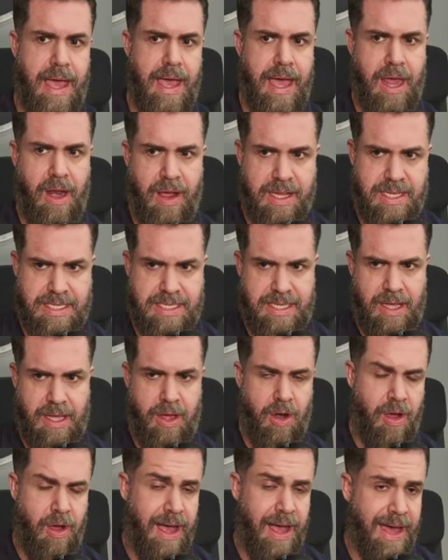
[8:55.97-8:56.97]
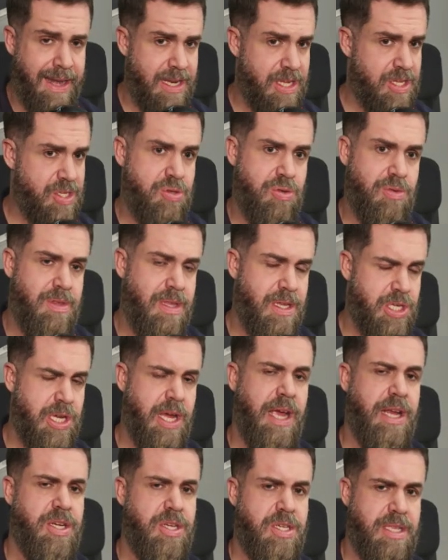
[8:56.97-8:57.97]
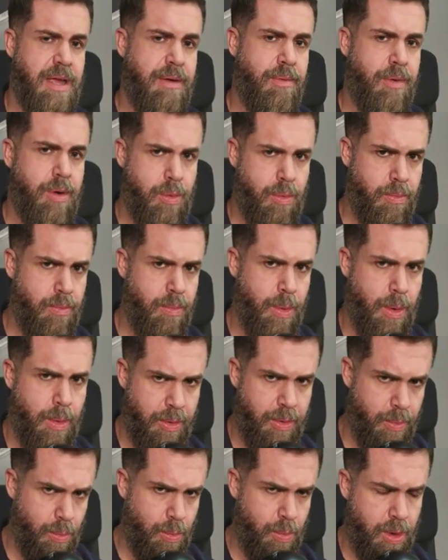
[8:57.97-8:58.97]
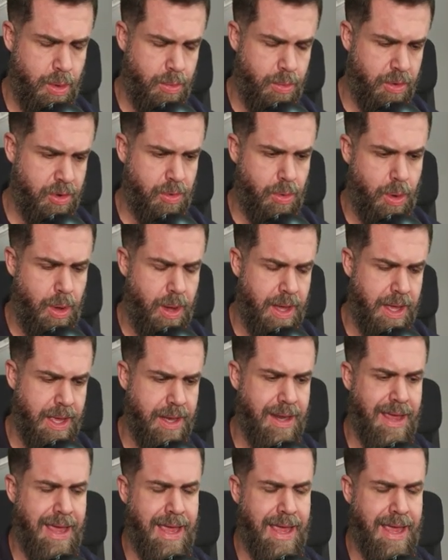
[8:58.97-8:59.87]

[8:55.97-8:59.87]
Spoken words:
And I understood the changes that were required.